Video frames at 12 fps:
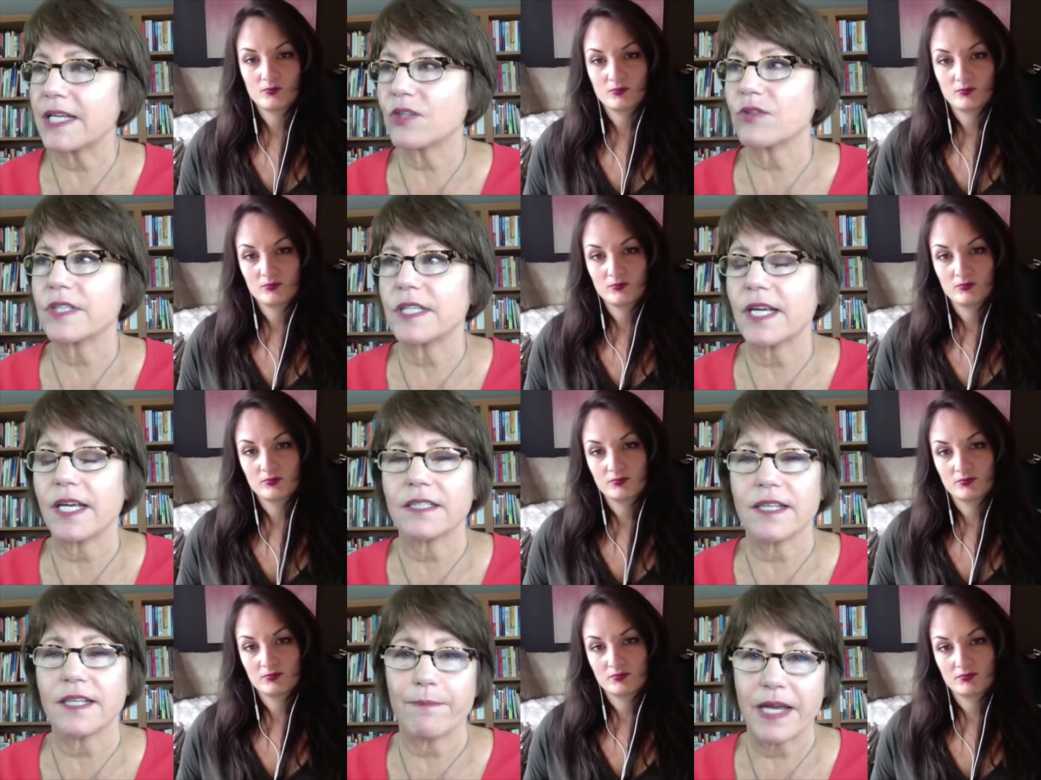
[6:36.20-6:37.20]
Speaker 1: they create
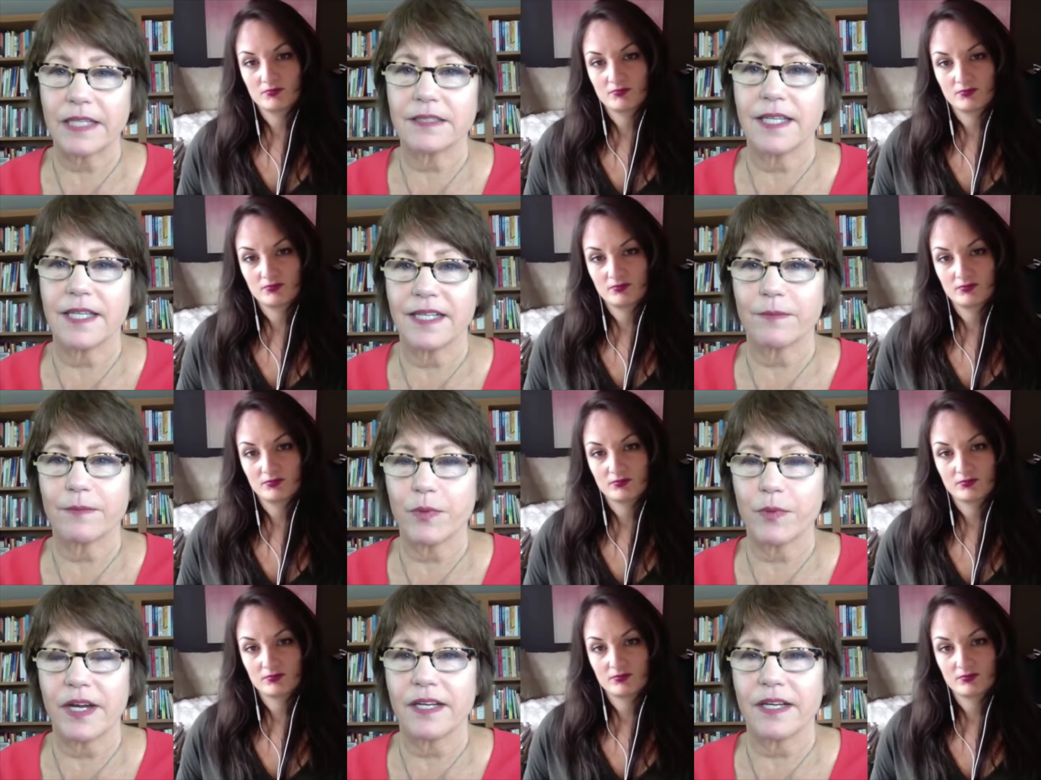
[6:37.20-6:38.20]
a magnetic
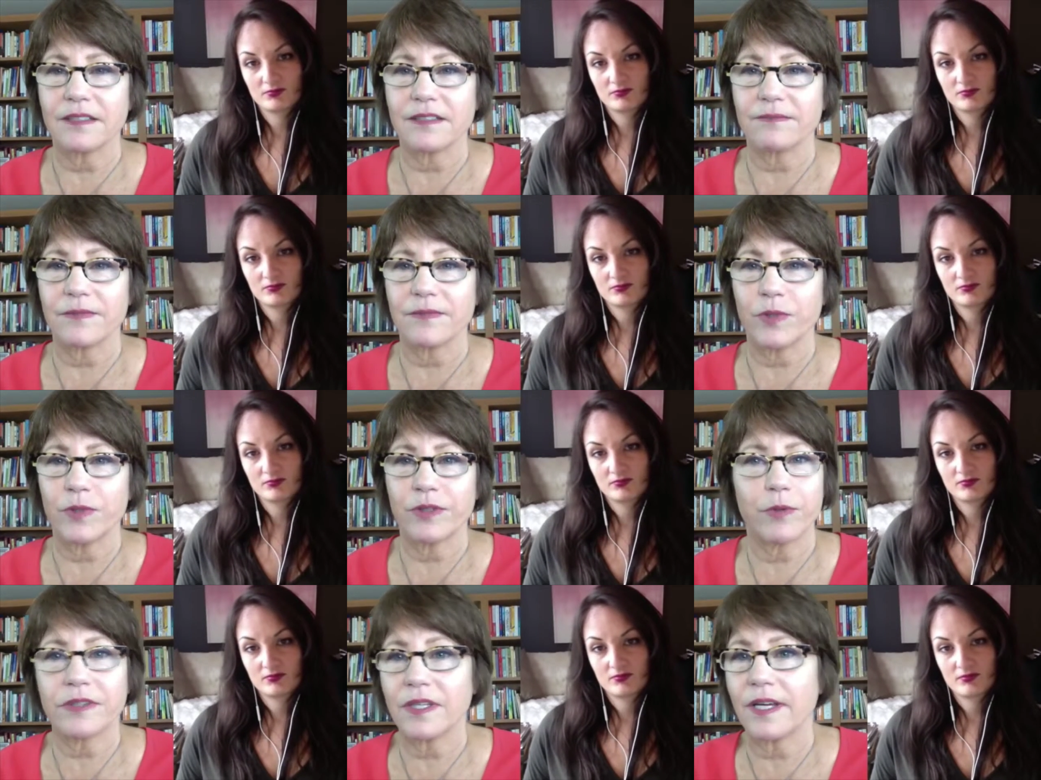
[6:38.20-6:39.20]
brand with
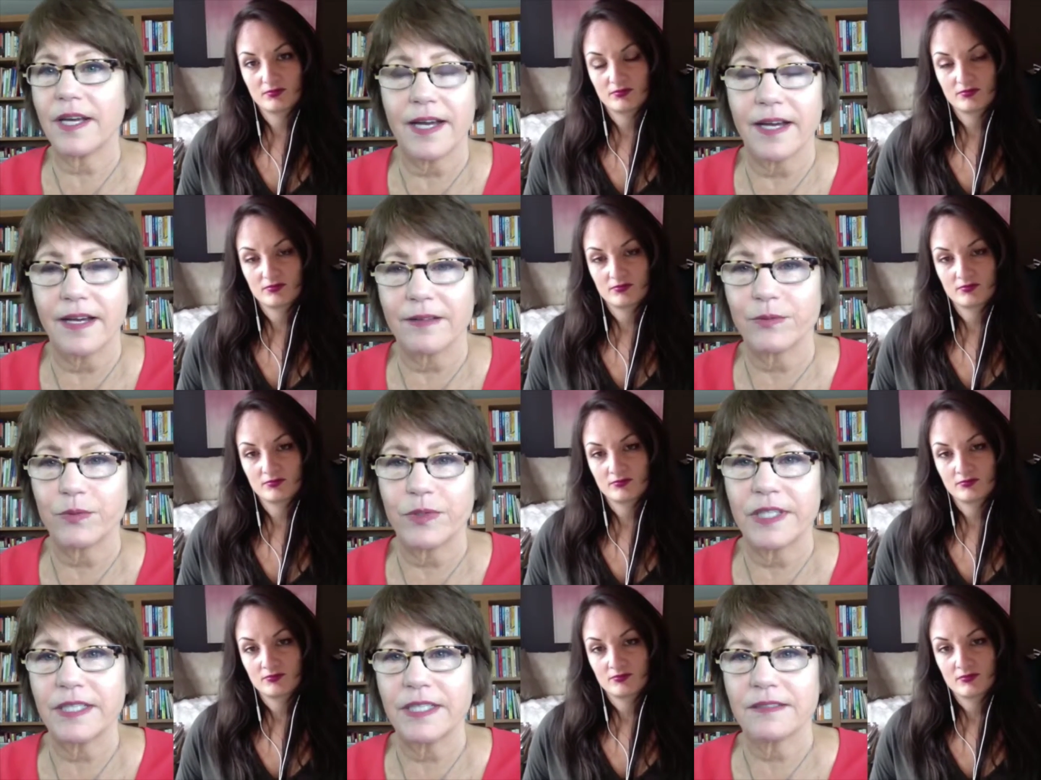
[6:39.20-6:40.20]
what they have?
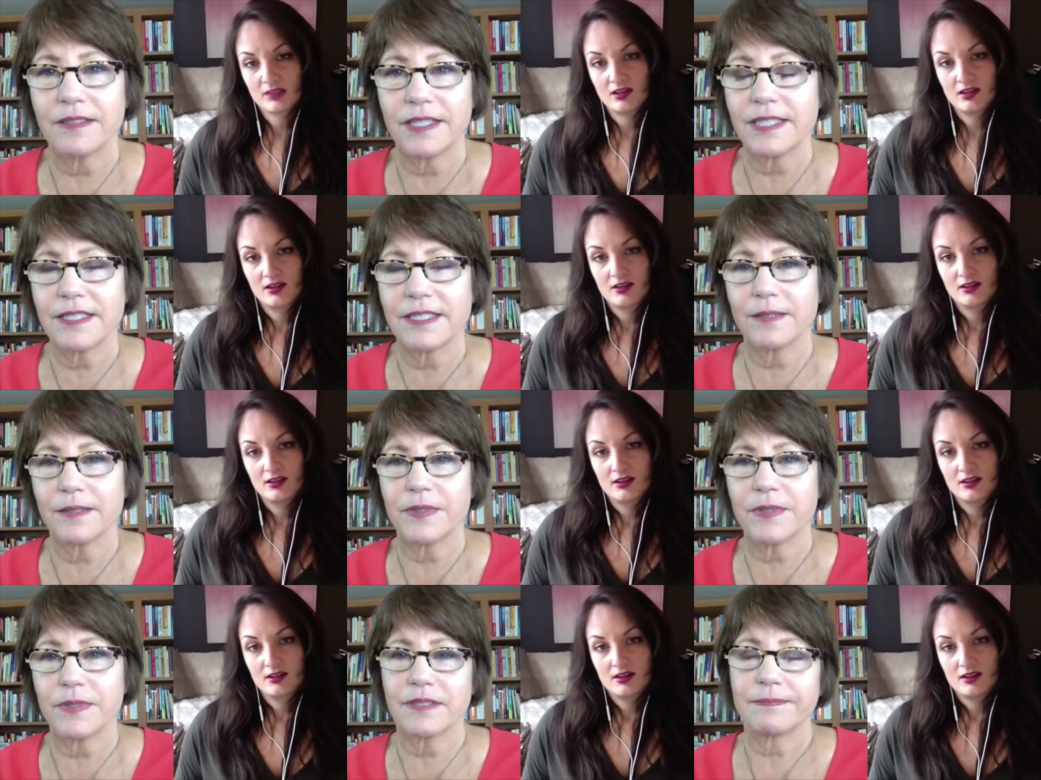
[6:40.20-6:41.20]
Any any
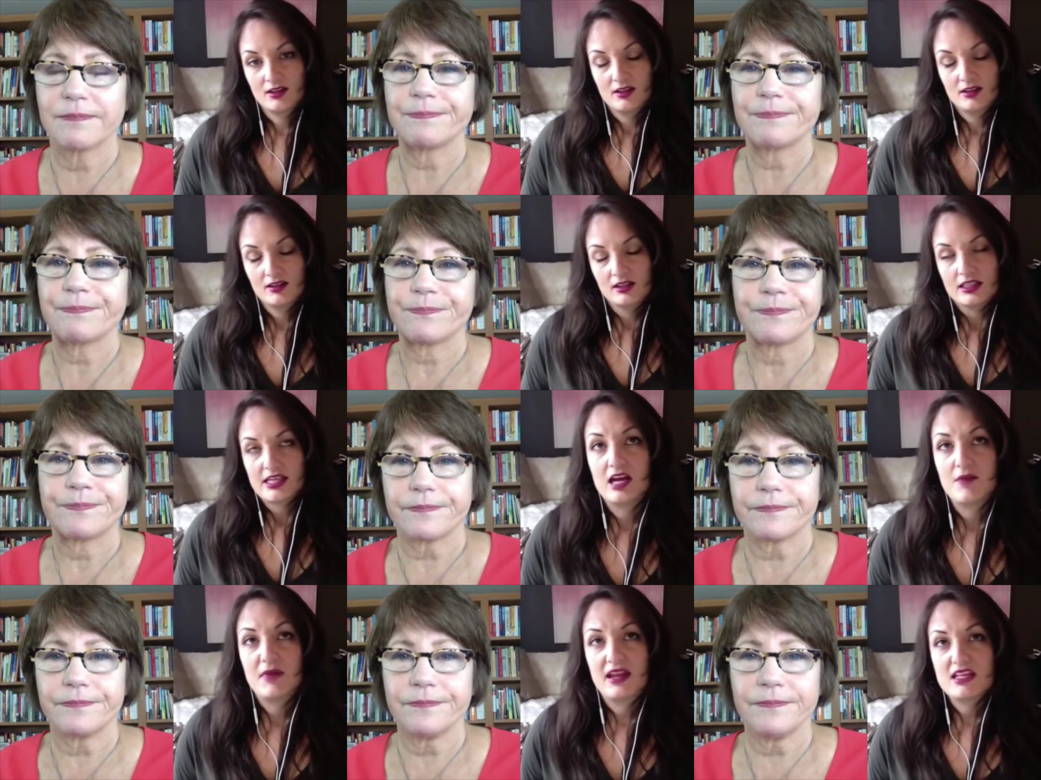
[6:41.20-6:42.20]
tips?
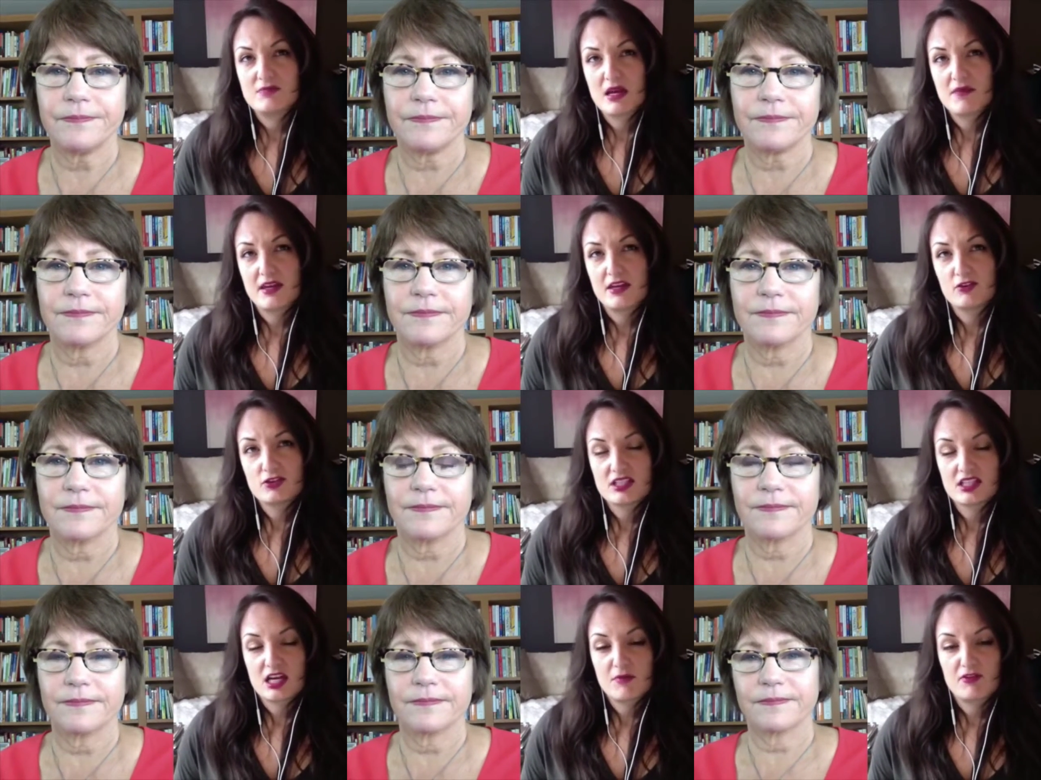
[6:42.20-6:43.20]
Speaker 2: I mean, this might be
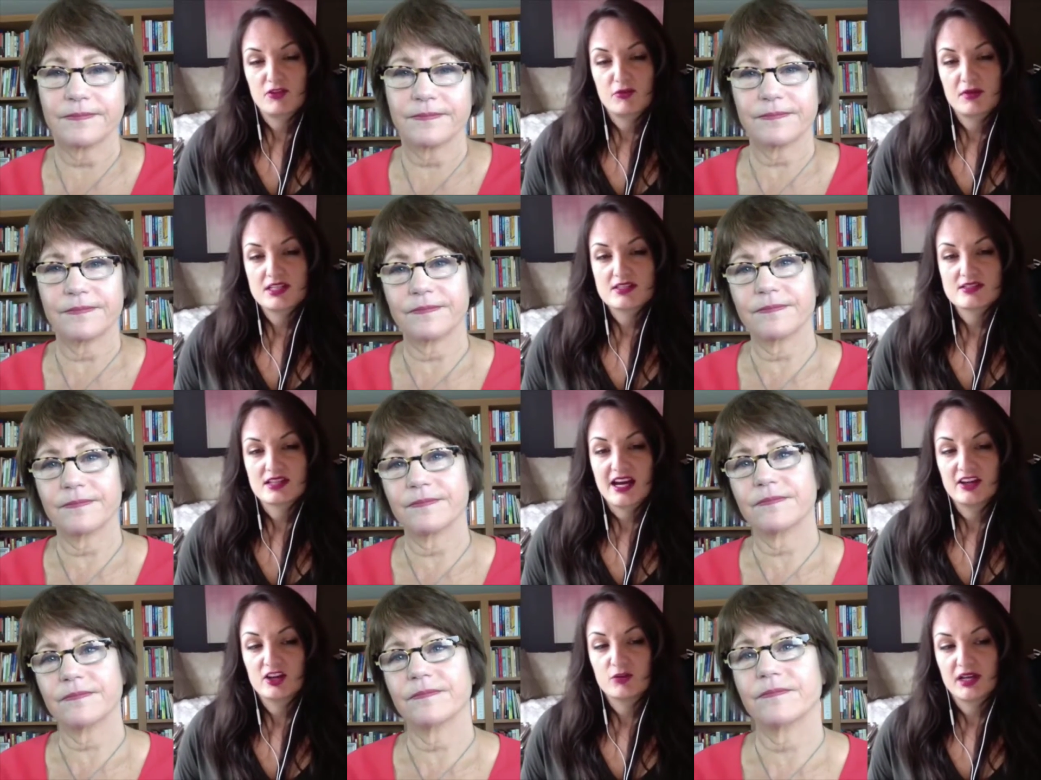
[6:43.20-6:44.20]
interesting coming from a
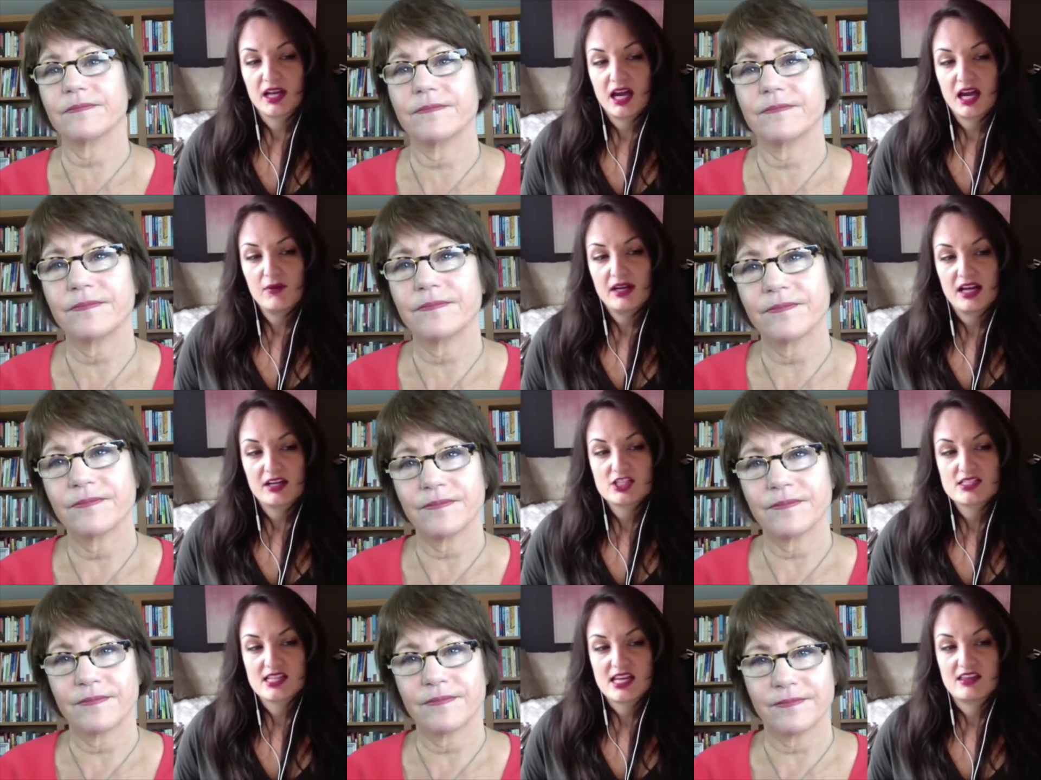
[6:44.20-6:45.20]
designer, but I would
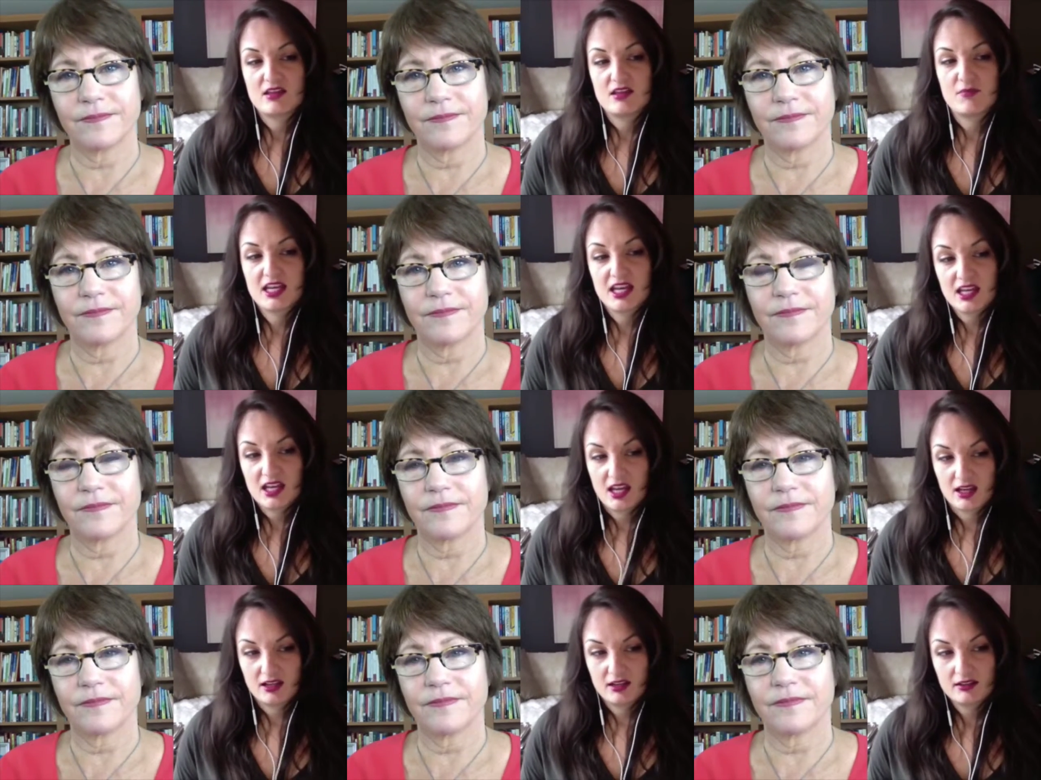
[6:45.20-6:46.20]
actually say in the
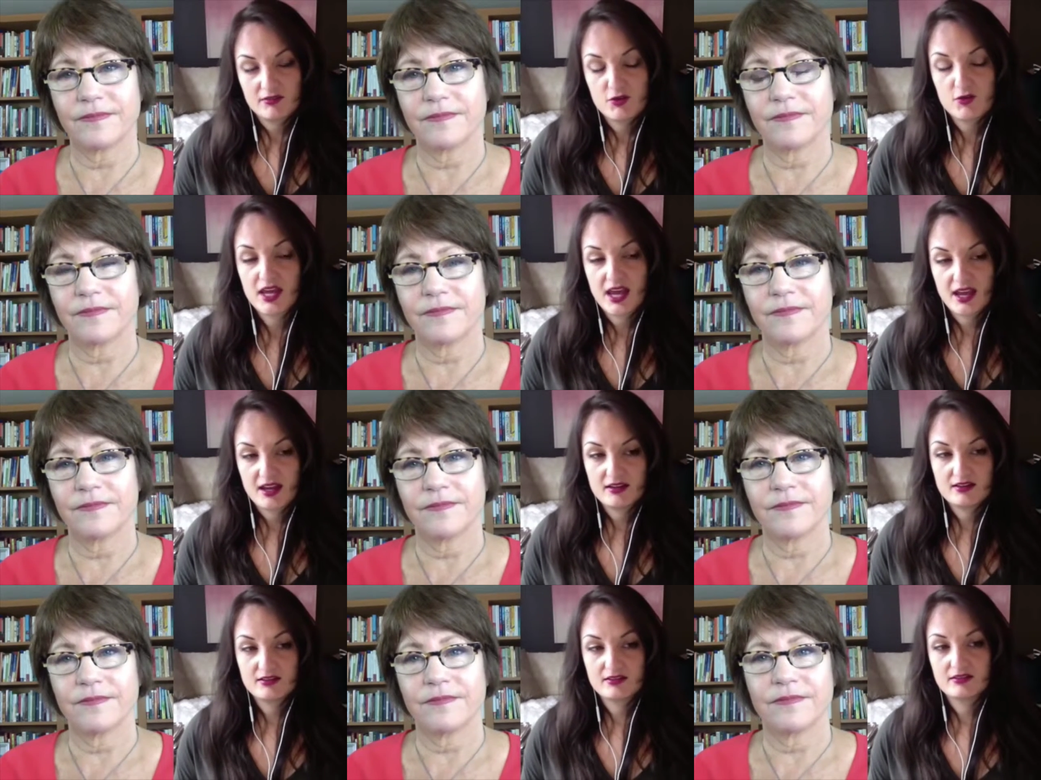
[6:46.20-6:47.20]
beginning, if you
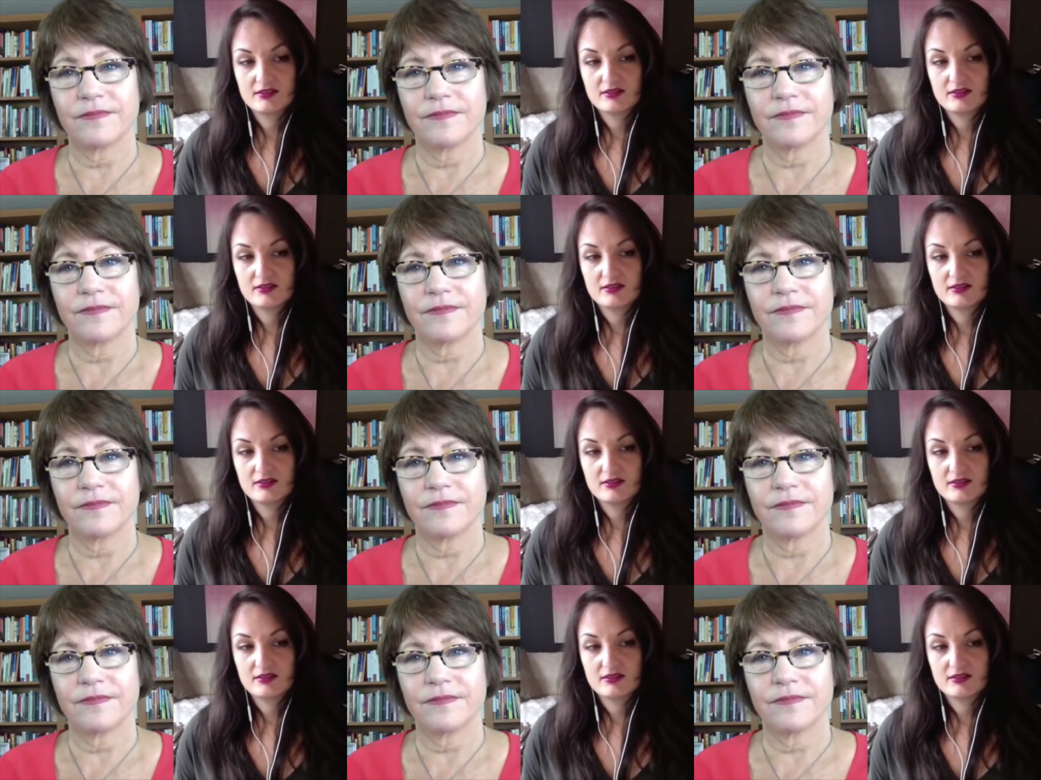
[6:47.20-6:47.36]
can't